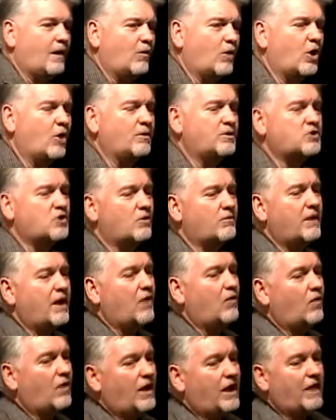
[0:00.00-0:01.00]
I went home and told
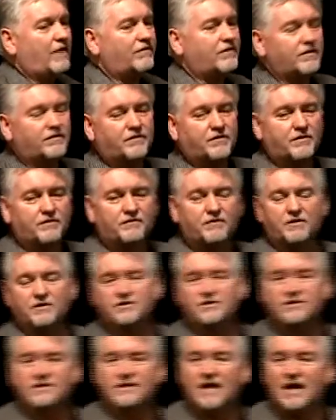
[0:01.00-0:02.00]
my wife that for the
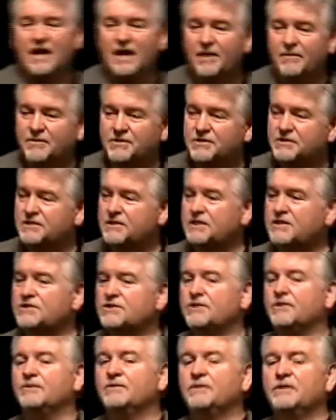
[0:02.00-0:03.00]
first time as a
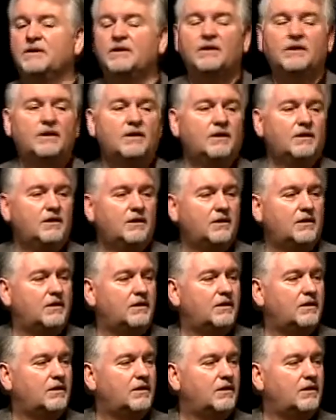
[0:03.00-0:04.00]
teacher
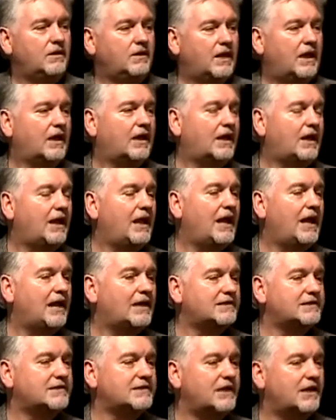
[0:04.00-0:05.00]
in that
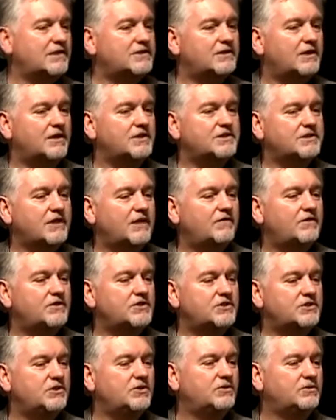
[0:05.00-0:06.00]
class, I saw
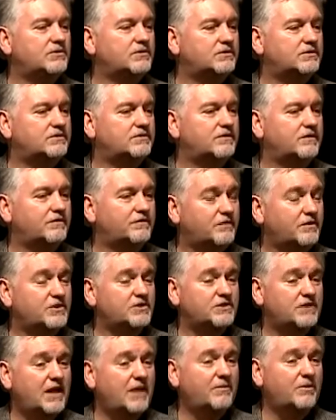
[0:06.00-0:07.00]
7 students for the
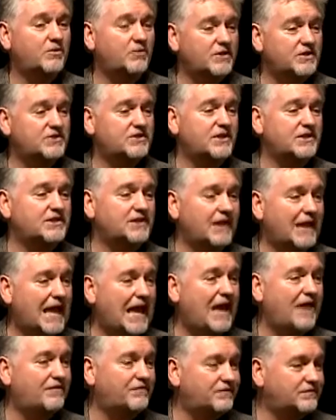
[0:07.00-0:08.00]
first time at recess
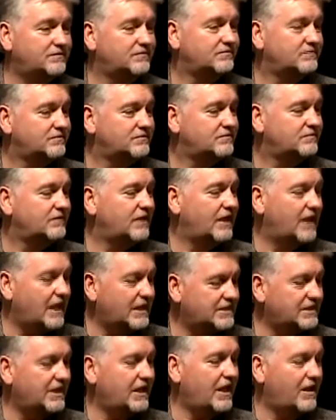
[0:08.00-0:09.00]
laugh and
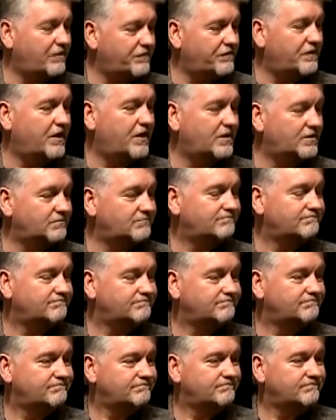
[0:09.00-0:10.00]
actually have fun.
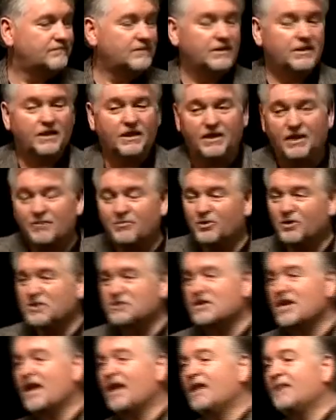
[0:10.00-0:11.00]
He then put
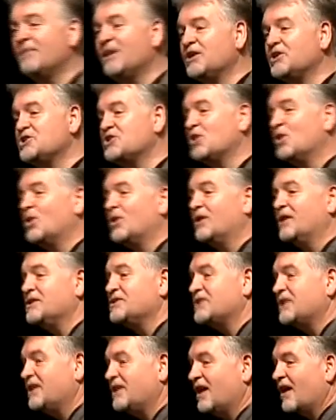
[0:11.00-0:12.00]
his hand on my shoulder and
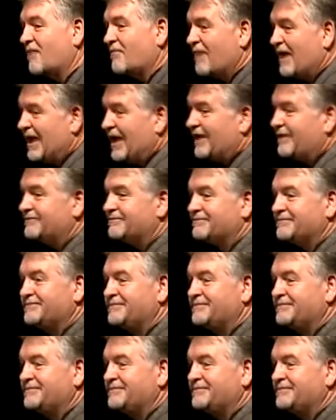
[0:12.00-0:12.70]
he said, young man,